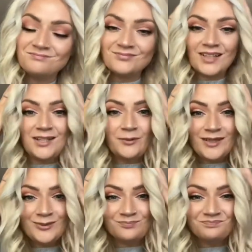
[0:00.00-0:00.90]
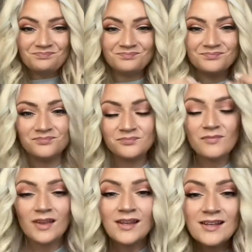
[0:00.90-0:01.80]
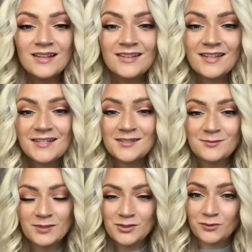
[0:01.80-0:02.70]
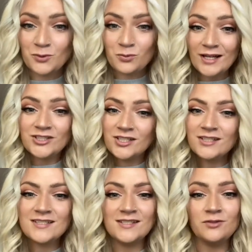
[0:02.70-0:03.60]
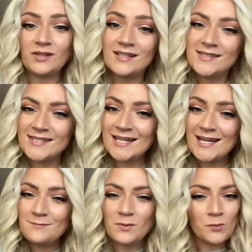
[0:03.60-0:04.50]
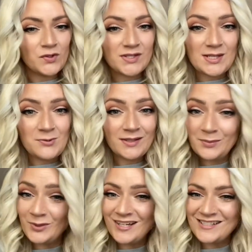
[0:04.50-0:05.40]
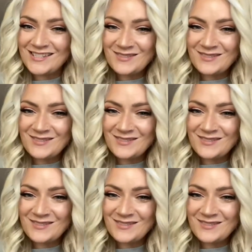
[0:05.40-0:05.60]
And here we go. Thanks so much for watching. See you next time, and we'll see what it brings.